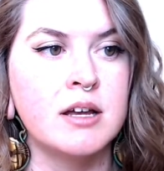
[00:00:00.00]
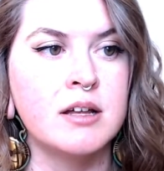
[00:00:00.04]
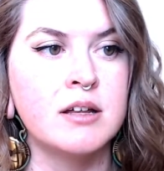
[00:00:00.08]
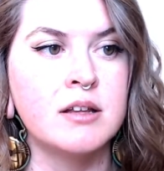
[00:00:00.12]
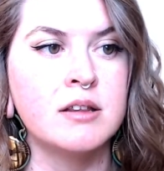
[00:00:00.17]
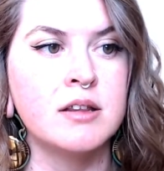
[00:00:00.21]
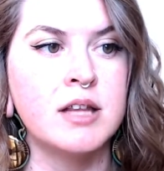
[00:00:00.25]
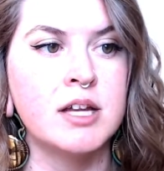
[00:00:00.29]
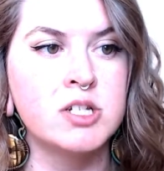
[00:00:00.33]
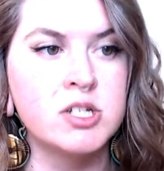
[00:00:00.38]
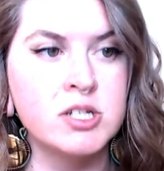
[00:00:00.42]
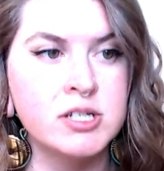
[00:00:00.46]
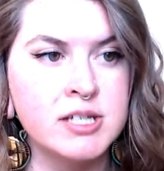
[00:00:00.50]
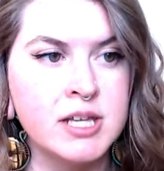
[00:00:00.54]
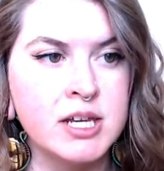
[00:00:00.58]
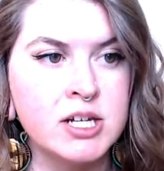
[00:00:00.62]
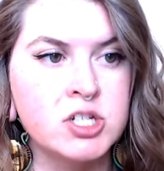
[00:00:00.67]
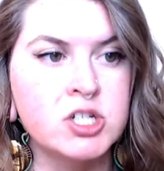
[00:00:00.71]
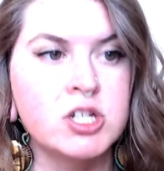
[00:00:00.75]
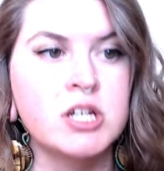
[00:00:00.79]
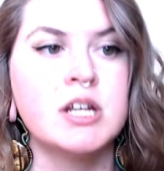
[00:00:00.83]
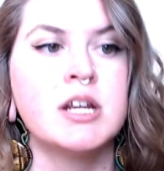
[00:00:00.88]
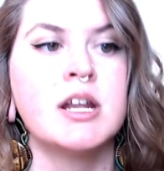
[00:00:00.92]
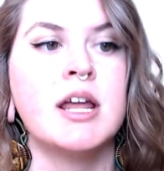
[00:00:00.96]

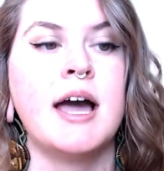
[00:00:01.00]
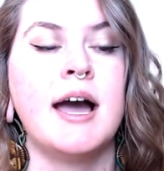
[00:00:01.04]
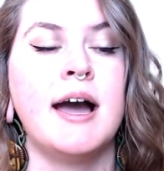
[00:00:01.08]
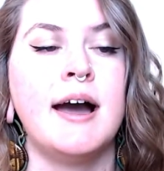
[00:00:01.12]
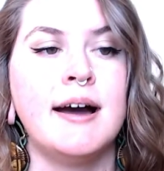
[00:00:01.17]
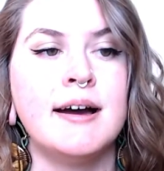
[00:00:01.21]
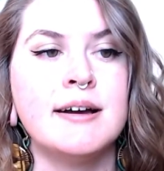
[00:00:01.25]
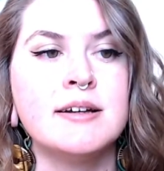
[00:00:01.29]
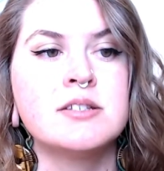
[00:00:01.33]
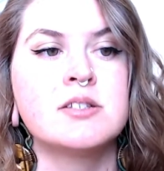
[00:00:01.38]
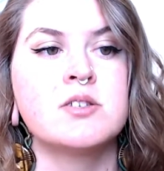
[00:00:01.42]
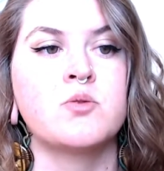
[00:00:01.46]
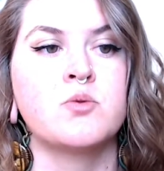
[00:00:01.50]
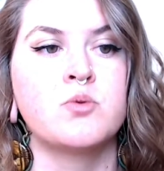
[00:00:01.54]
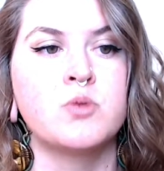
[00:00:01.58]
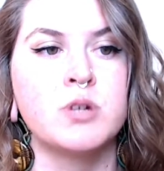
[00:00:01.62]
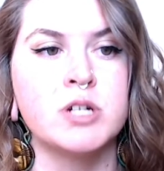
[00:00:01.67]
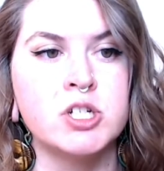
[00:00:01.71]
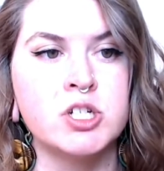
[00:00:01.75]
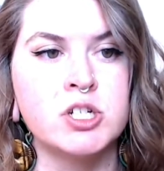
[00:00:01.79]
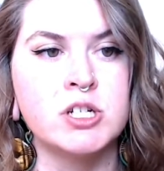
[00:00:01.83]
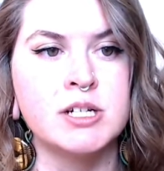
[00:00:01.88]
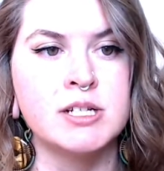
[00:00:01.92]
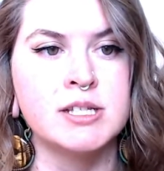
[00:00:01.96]
legislation has
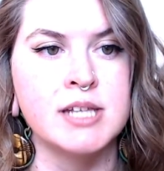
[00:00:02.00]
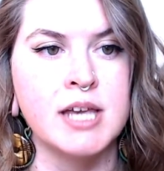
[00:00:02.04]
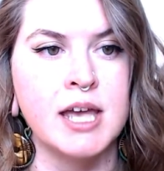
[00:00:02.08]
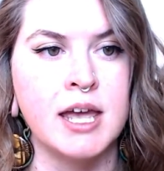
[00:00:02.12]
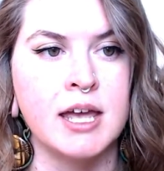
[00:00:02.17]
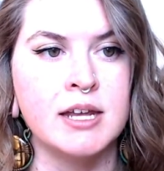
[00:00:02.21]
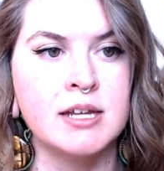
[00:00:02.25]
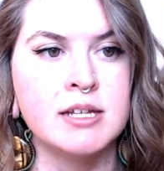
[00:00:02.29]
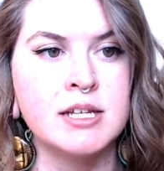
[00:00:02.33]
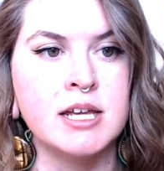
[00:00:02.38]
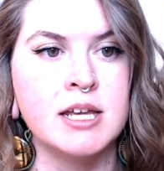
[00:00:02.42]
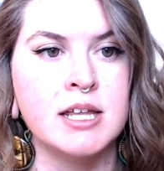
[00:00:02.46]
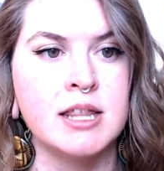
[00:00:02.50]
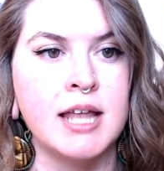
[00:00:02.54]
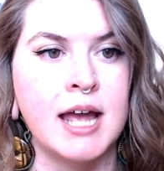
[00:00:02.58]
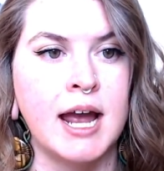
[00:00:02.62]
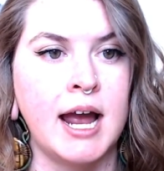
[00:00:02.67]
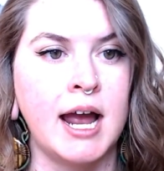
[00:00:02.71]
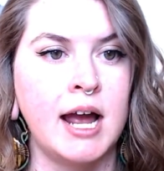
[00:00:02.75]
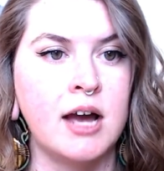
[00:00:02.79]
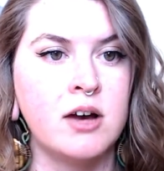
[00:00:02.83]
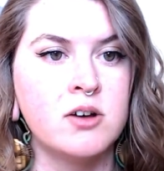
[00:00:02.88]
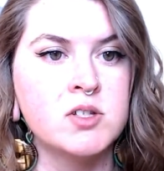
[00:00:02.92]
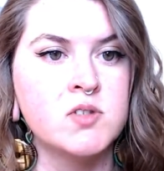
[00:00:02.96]
reached its end in the
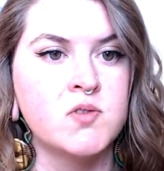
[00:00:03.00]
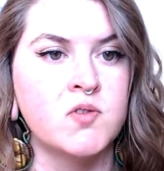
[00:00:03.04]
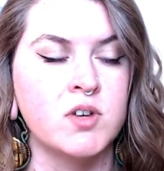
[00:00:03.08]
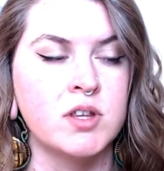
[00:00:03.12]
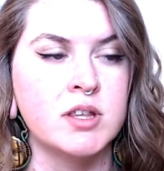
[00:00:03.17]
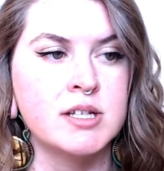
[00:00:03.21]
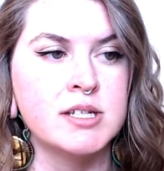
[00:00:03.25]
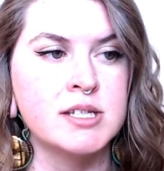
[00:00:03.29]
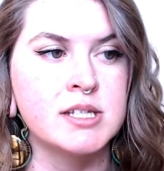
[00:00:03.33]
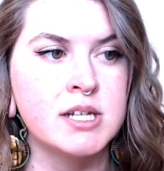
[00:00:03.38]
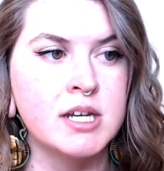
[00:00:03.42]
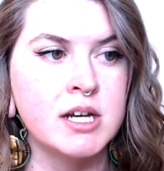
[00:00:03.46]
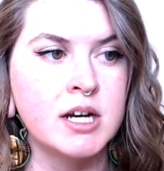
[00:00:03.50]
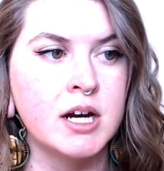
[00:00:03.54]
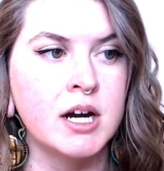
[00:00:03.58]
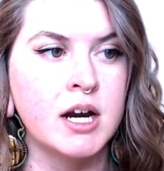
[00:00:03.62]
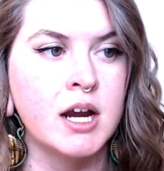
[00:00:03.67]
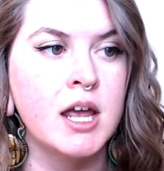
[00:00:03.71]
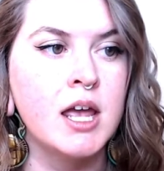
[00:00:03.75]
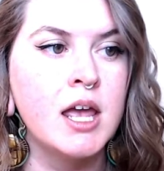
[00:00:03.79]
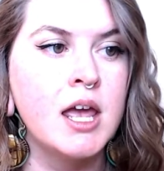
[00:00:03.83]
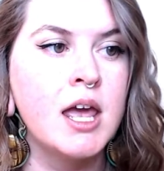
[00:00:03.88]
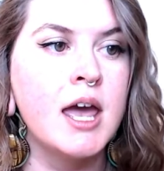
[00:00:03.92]
House for this year